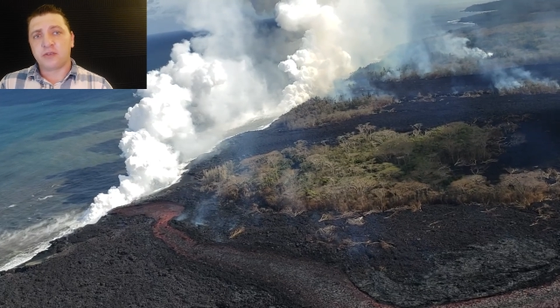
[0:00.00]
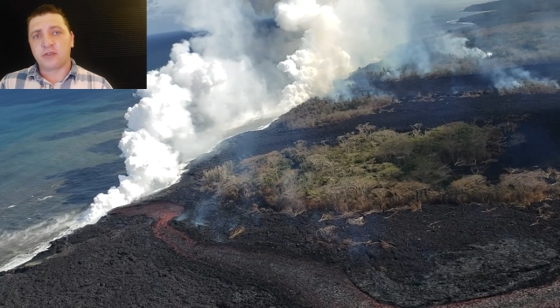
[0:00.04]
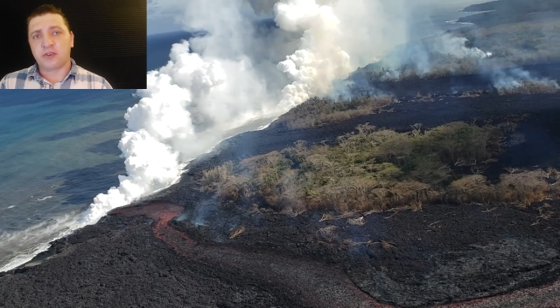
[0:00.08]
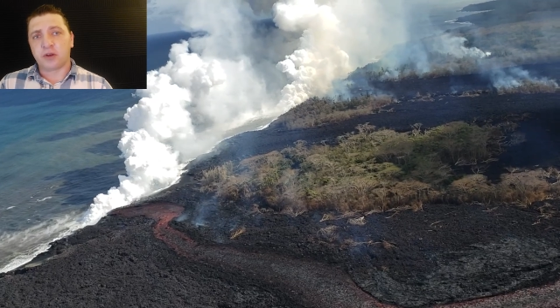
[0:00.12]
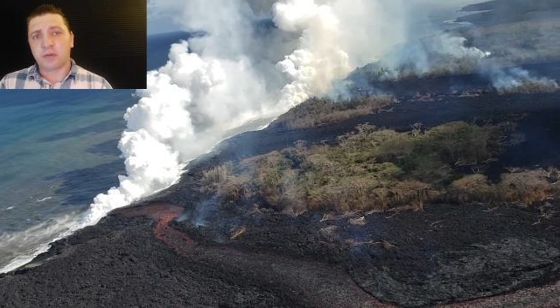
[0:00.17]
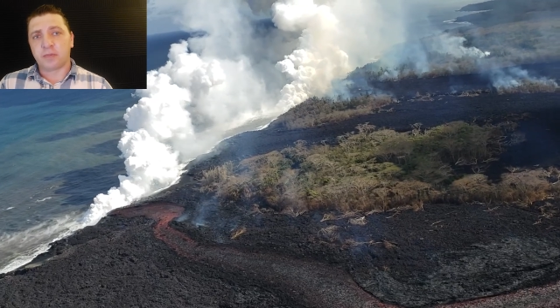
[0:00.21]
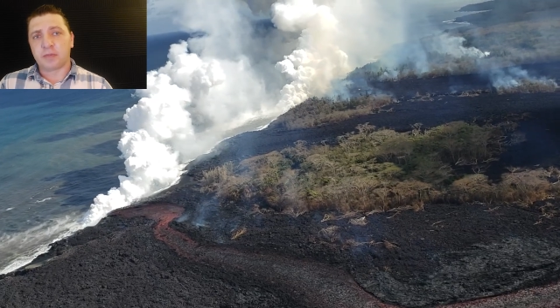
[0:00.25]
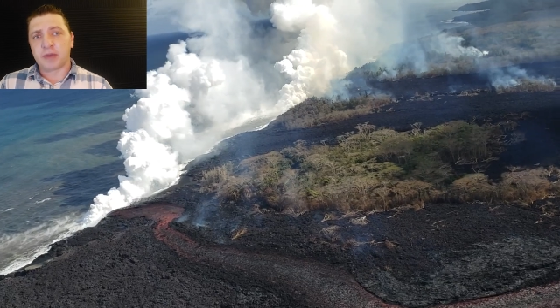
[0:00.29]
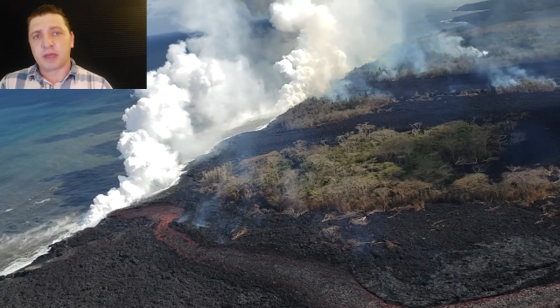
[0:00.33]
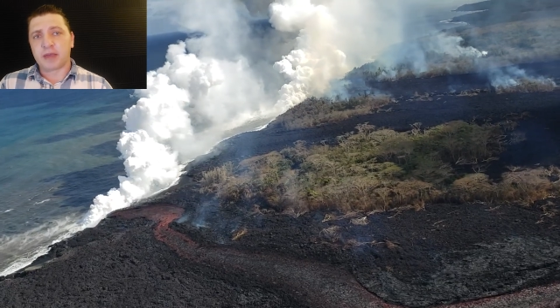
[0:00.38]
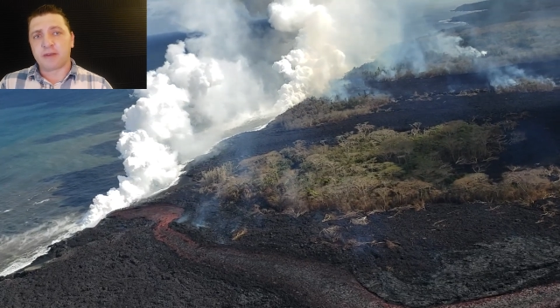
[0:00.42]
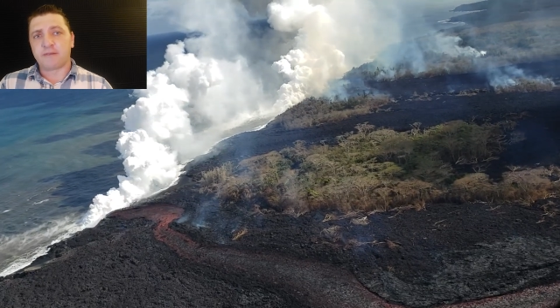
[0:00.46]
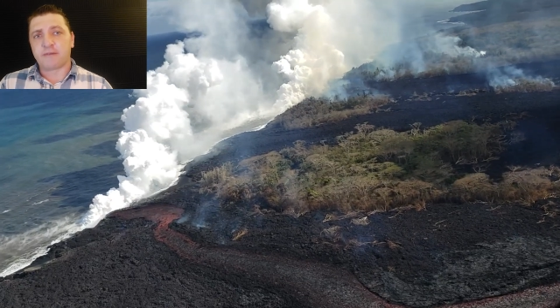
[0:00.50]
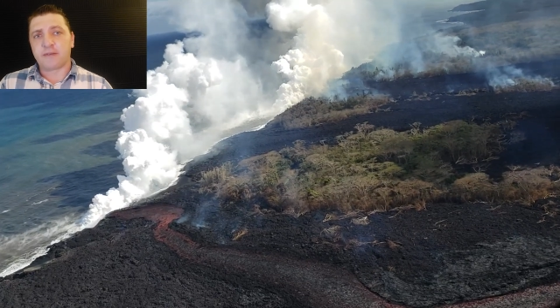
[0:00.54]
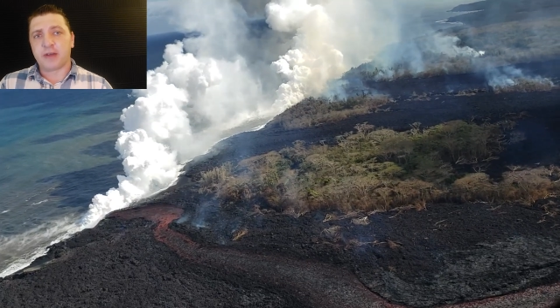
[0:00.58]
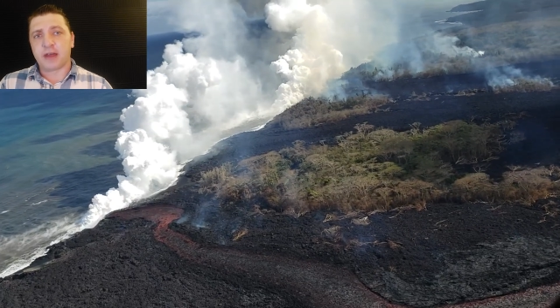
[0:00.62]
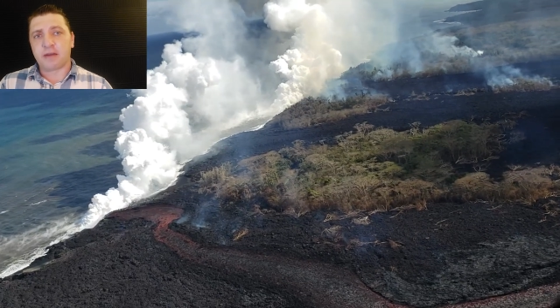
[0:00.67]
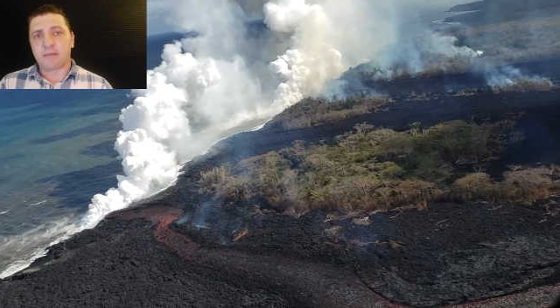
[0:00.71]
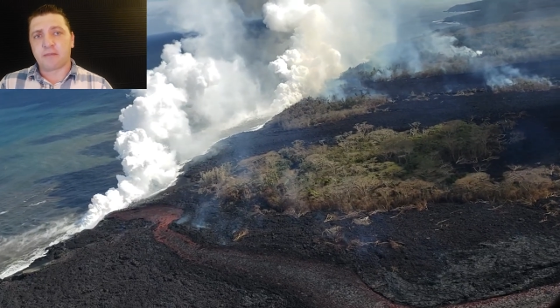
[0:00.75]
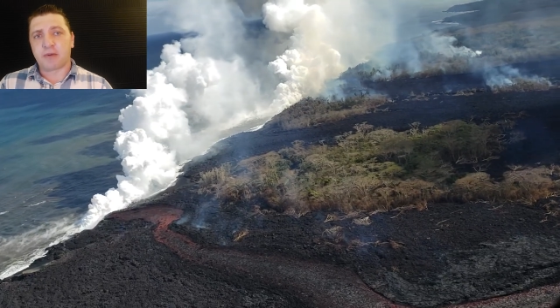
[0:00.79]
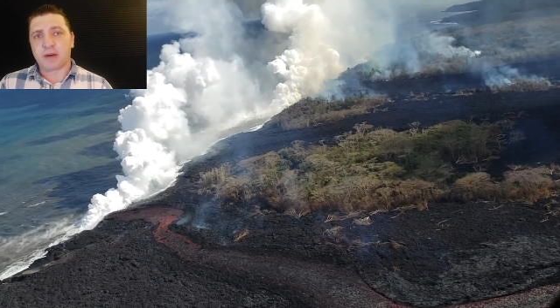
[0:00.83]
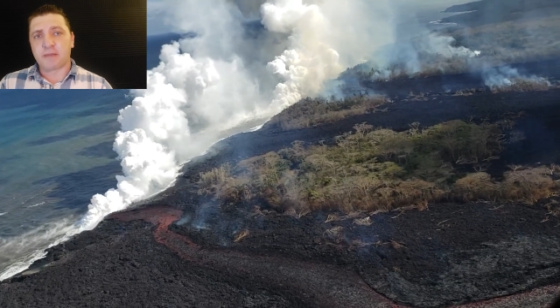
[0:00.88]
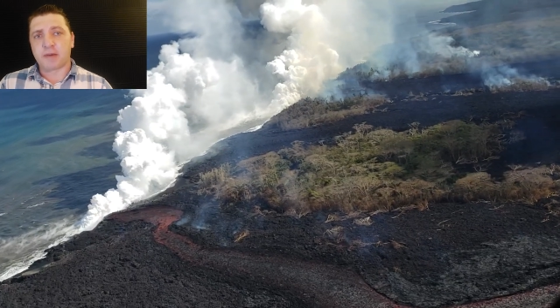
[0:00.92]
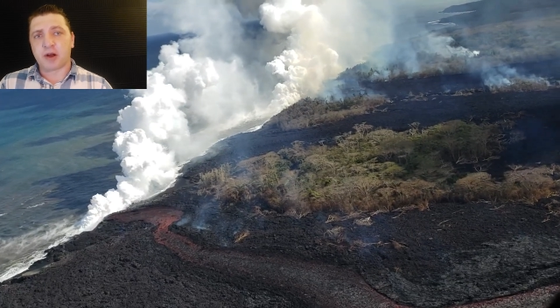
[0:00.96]
still being
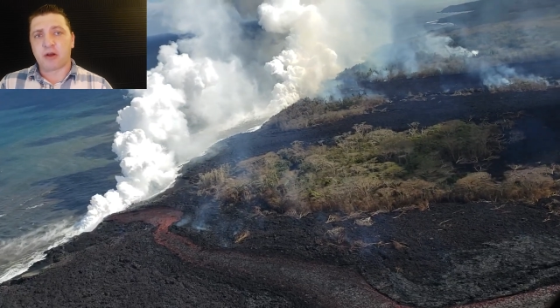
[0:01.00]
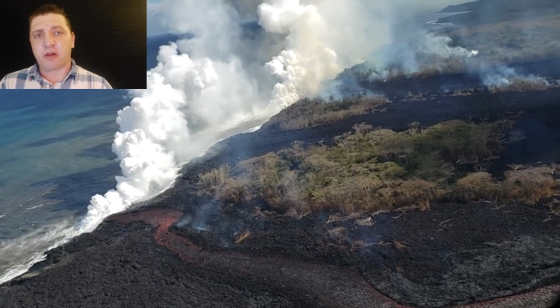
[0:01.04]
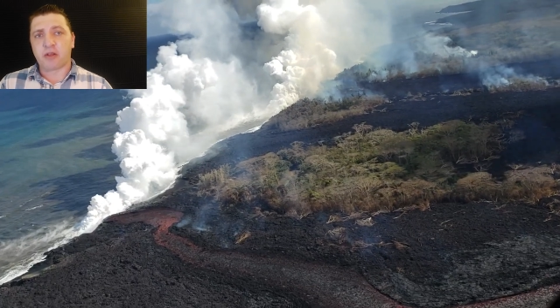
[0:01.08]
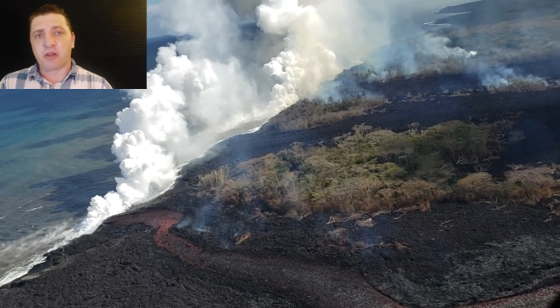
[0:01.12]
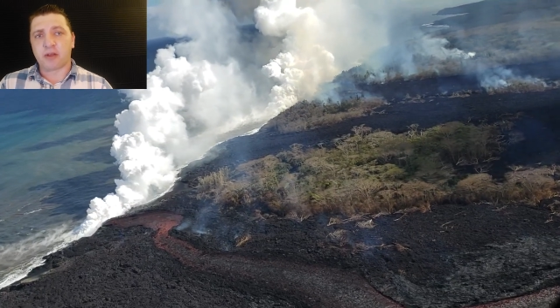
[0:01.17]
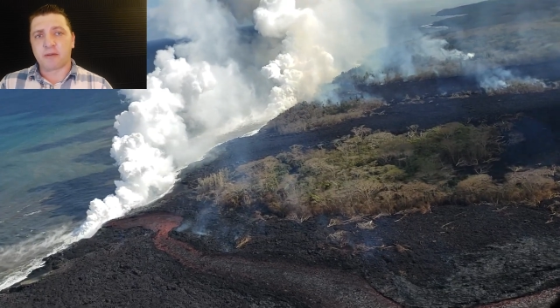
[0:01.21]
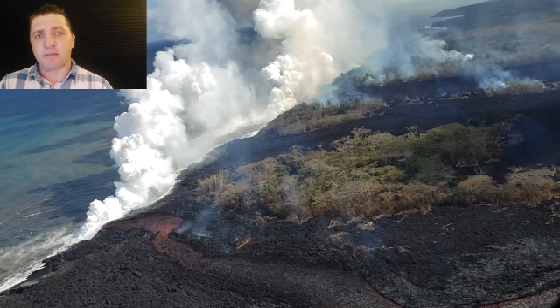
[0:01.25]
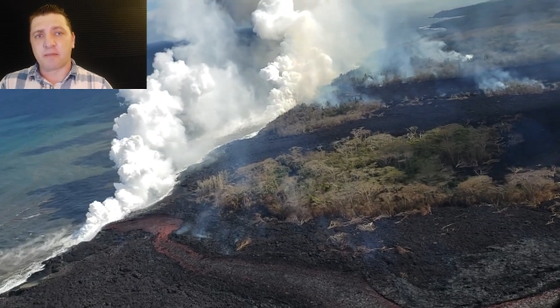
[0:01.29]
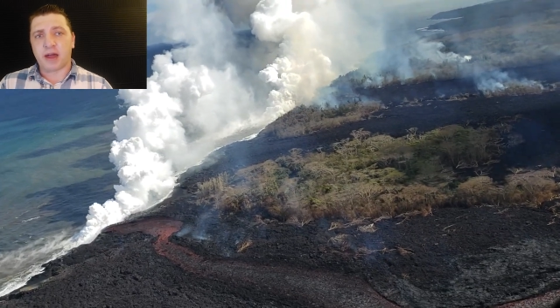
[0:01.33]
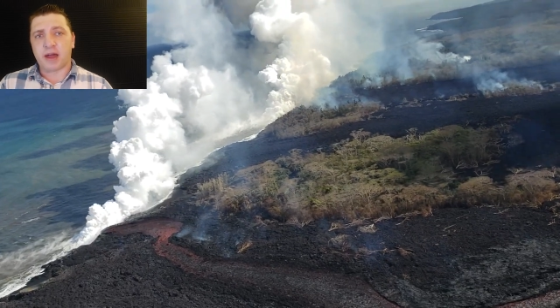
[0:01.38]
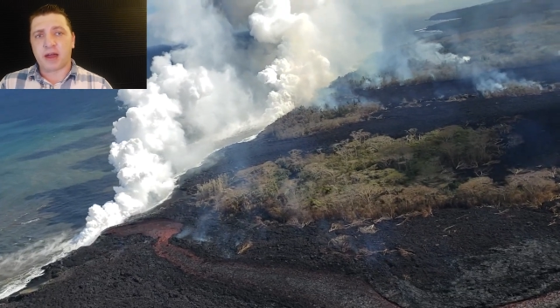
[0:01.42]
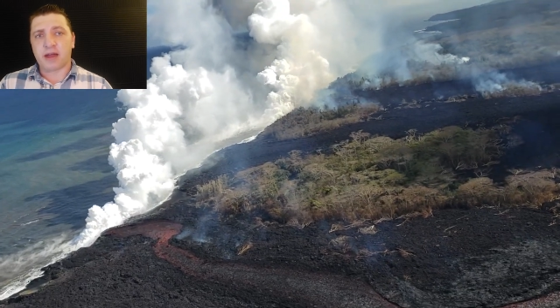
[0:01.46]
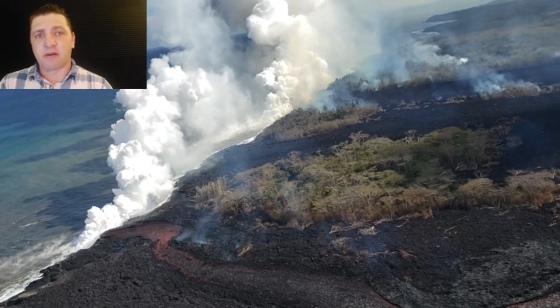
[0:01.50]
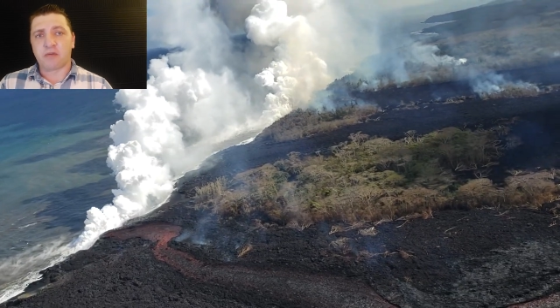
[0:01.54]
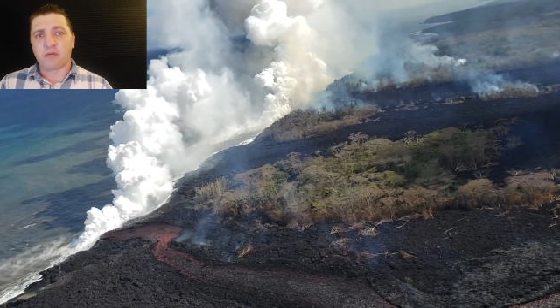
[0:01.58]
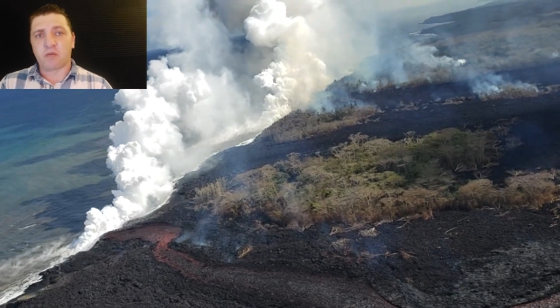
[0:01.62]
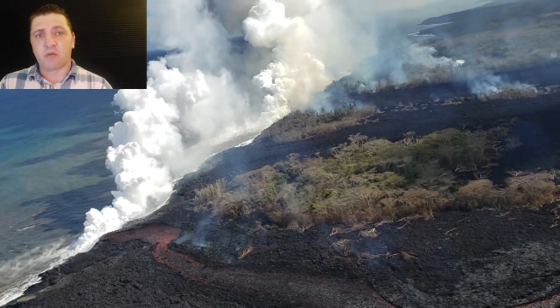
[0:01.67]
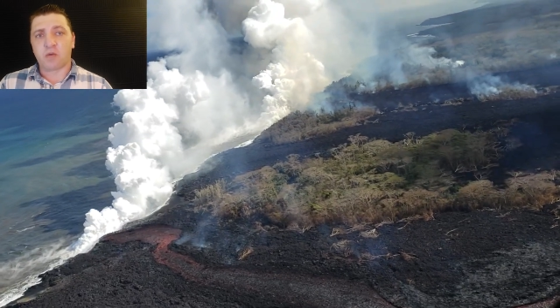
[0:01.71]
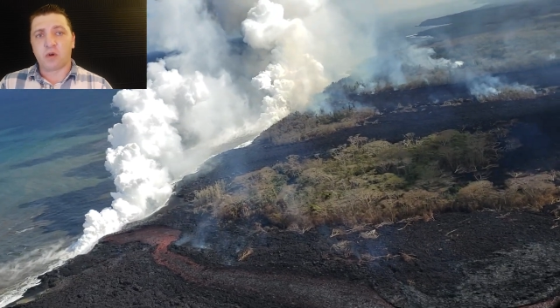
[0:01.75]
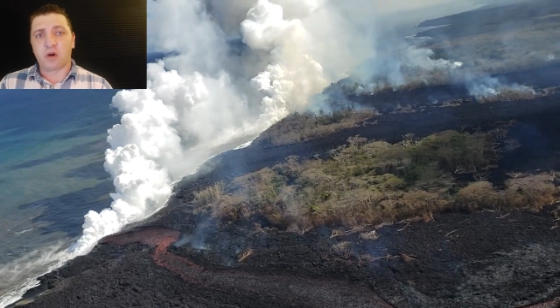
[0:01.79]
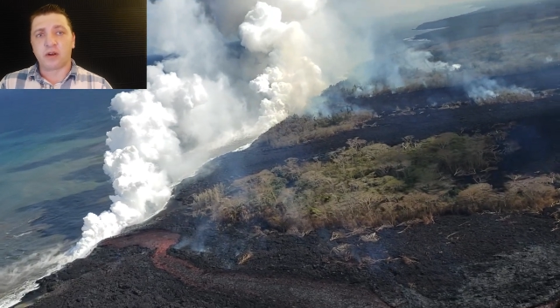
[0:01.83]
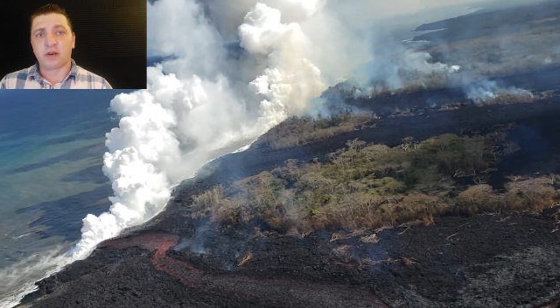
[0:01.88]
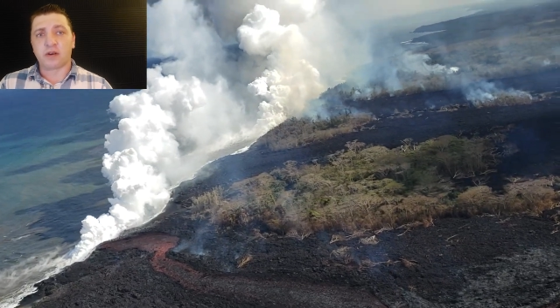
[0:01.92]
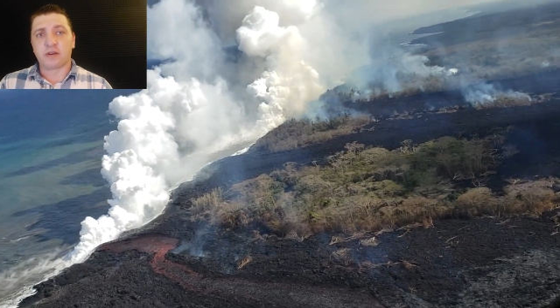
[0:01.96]
fed primarily by
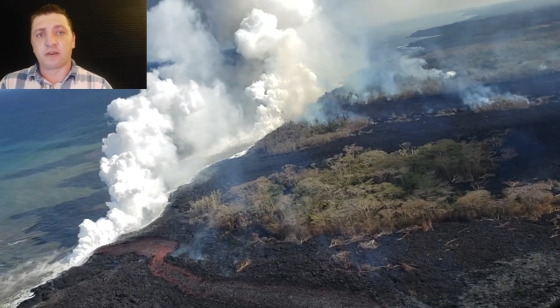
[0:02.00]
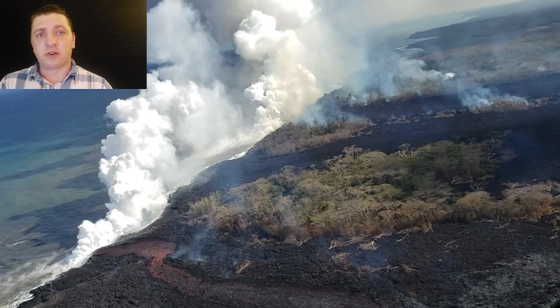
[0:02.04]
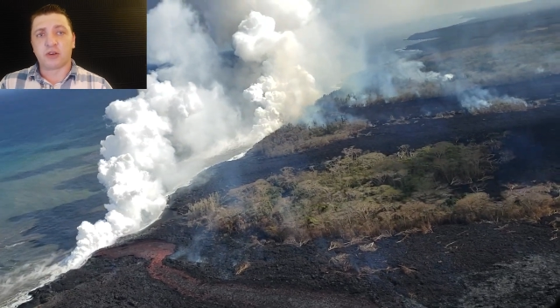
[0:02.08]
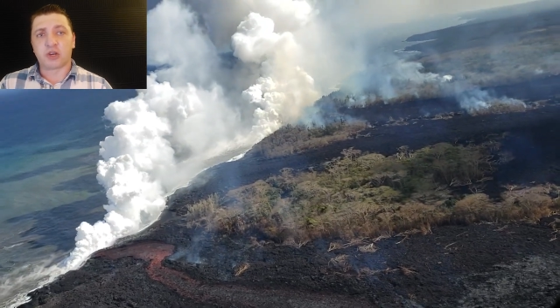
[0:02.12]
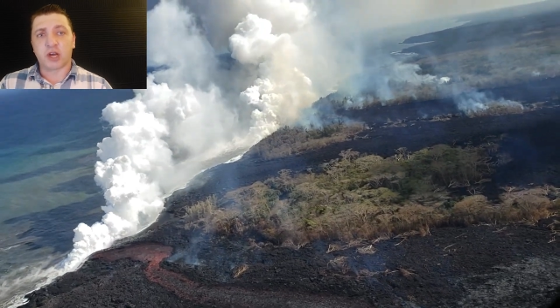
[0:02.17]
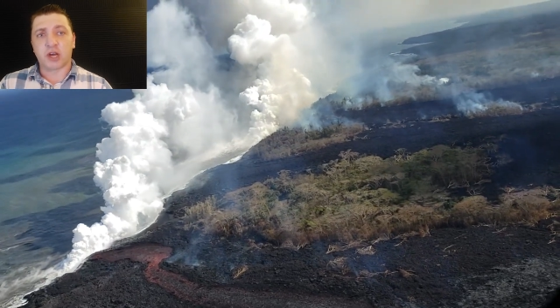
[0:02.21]
one